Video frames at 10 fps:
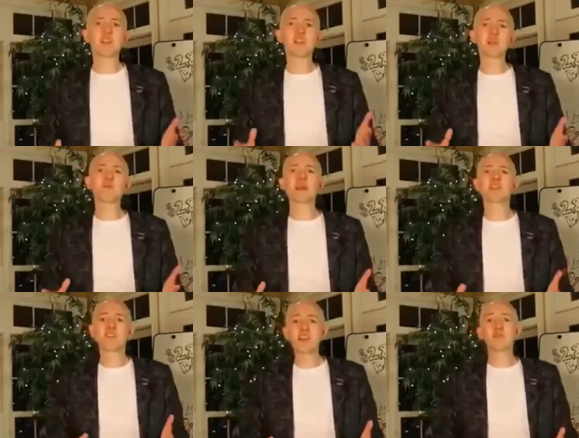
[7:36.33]
And then
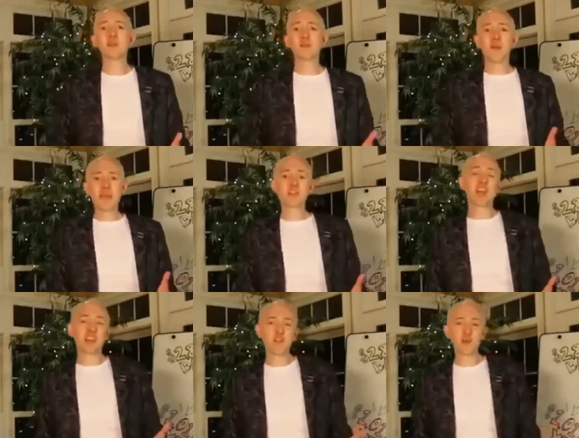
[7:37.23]
ClickBank sends me the
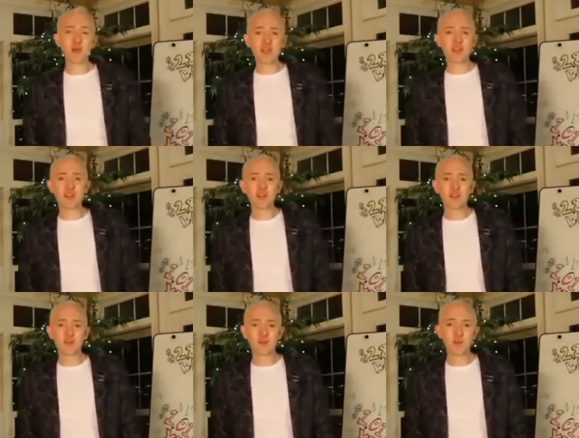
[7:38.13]
paycheck every week.
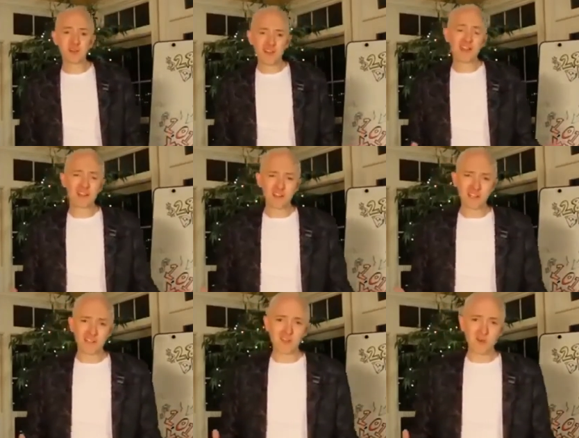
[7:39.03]
Well,
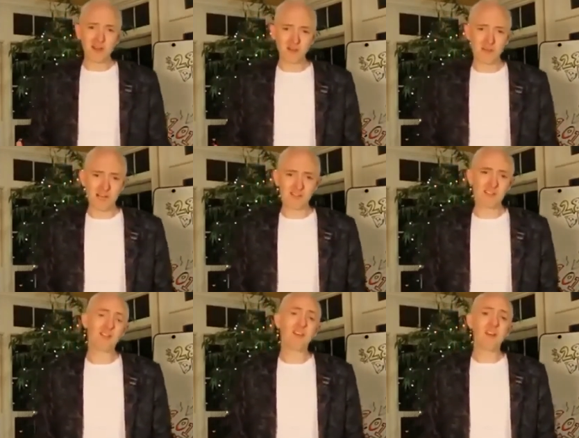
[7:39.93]
technically it's a direct
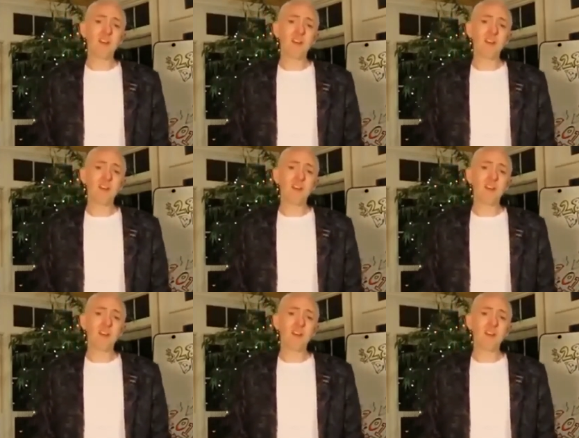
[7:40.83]
deposit.